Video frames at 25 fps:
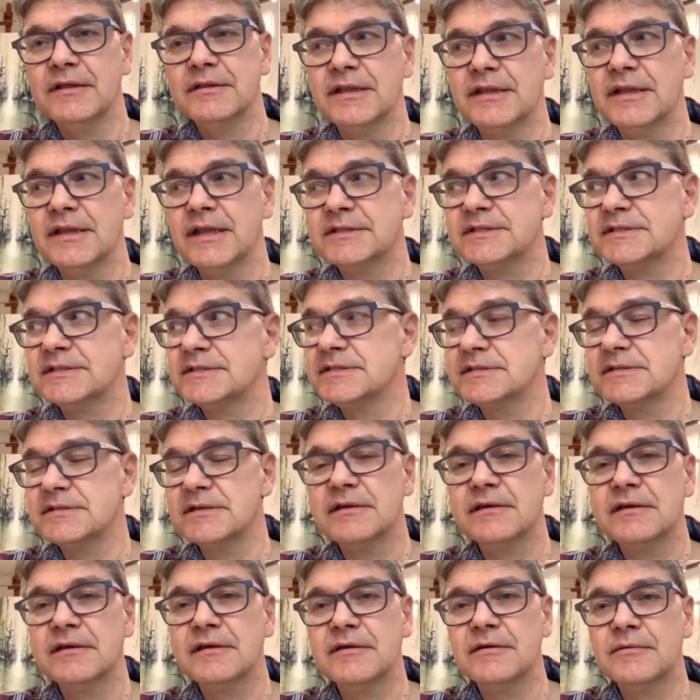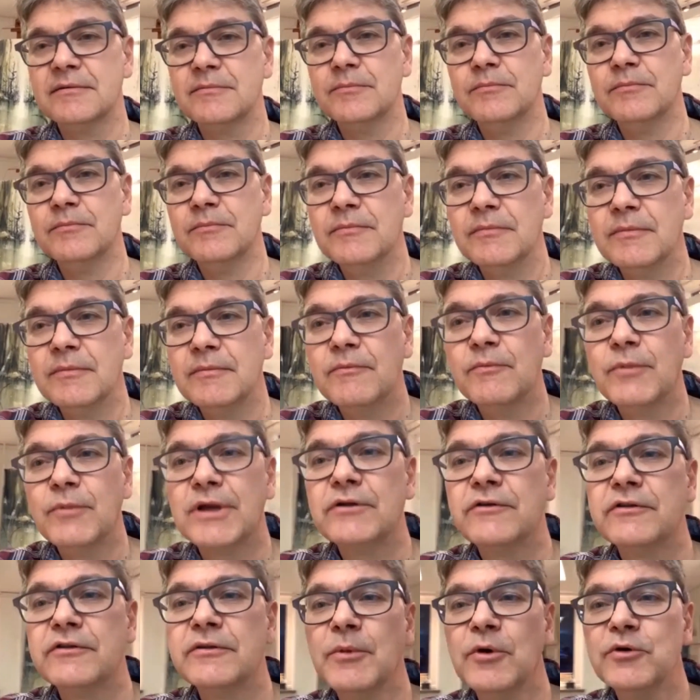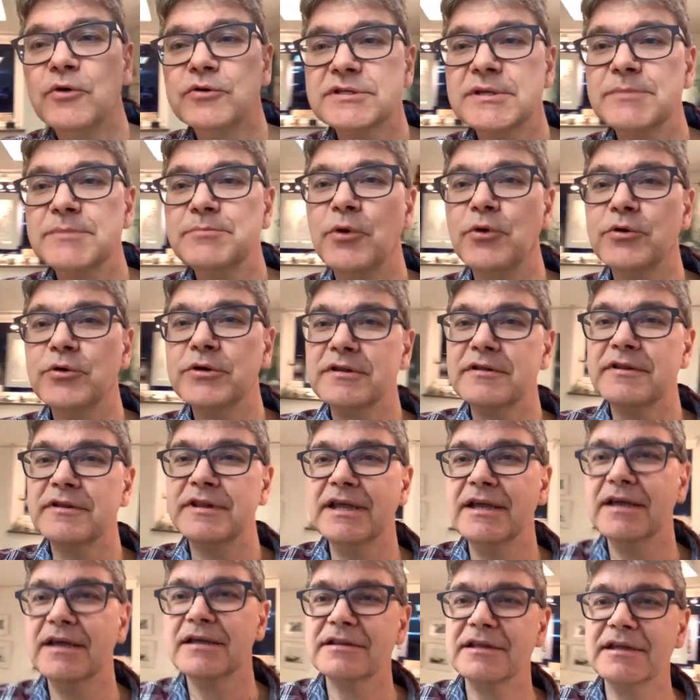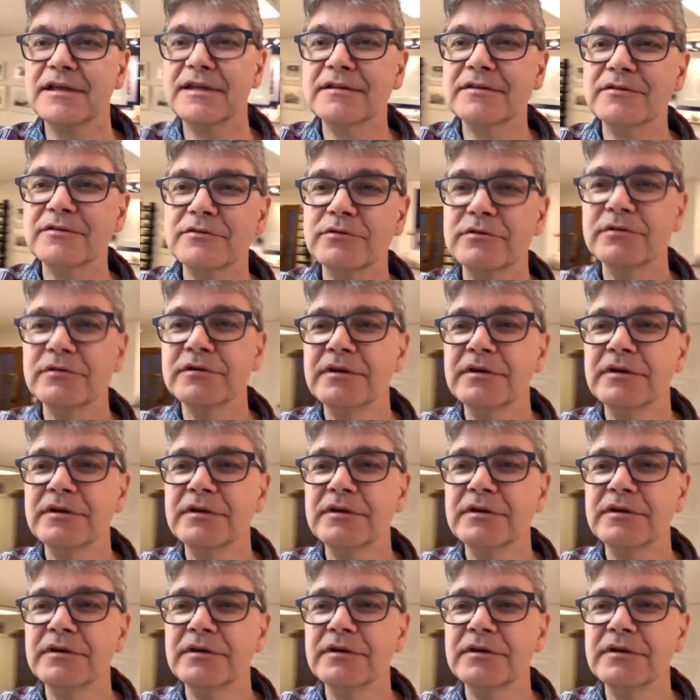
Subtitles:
That's one of the most important things, I think, you